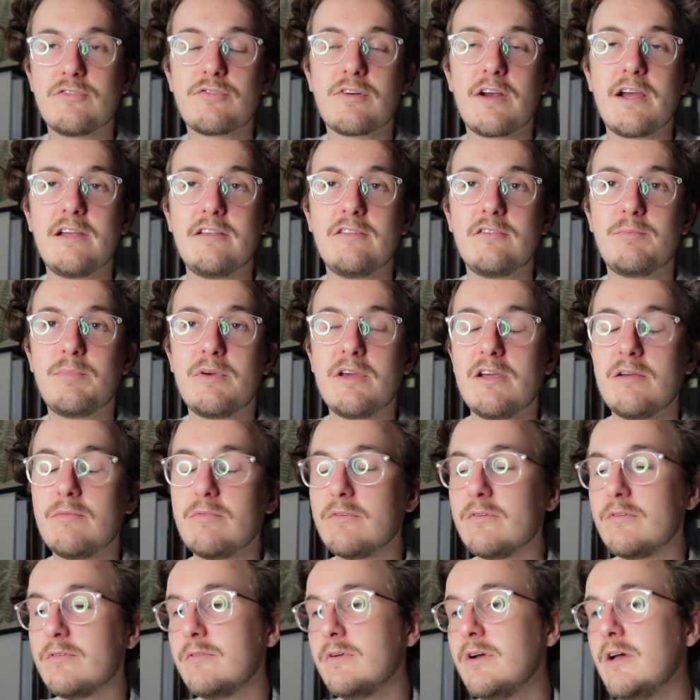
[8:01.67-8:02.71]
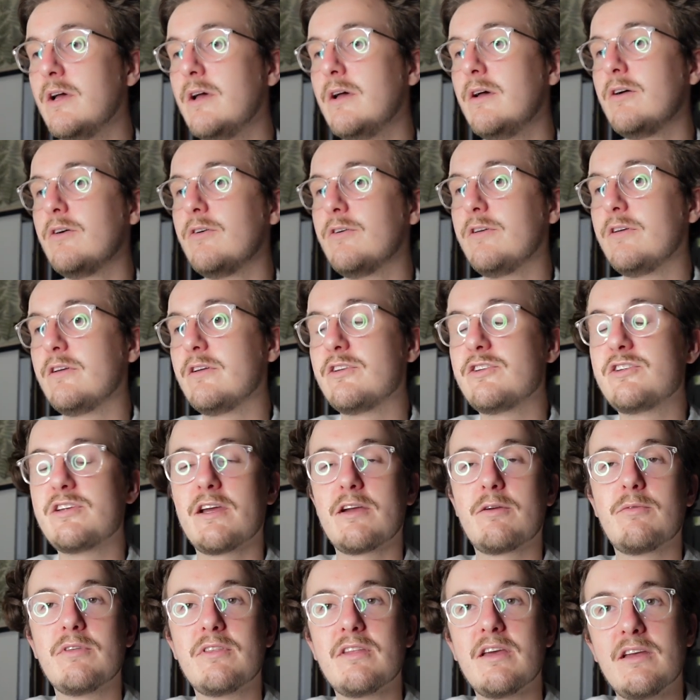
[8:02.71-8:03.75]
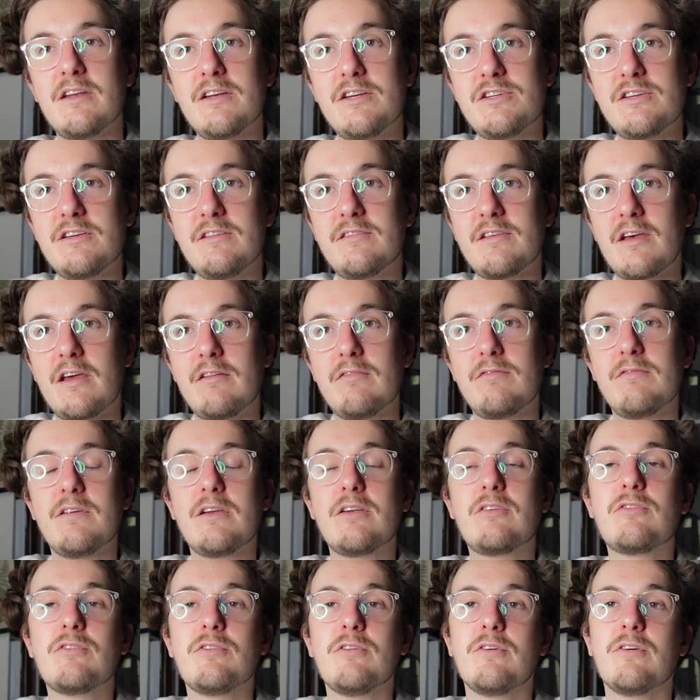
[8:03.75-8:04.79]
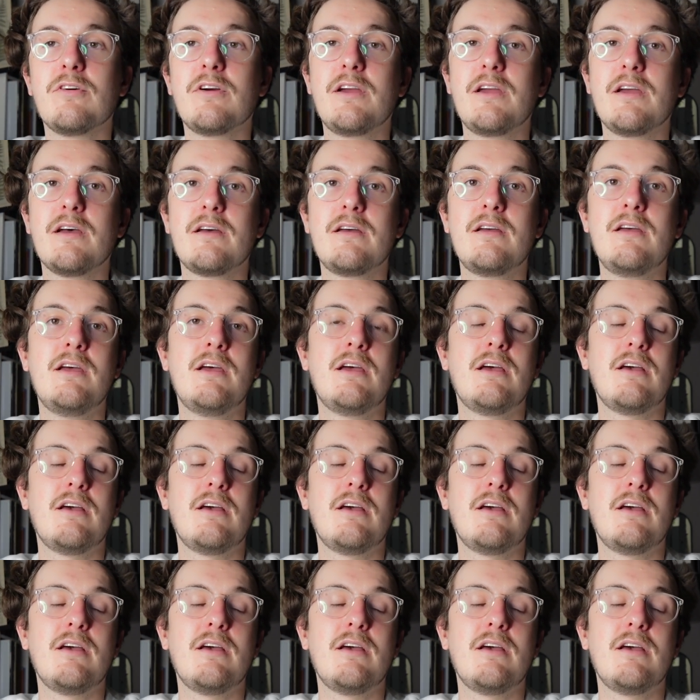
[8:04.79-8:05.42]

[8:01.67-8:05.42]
tradespeople, or you can check with Energy Safe Victoria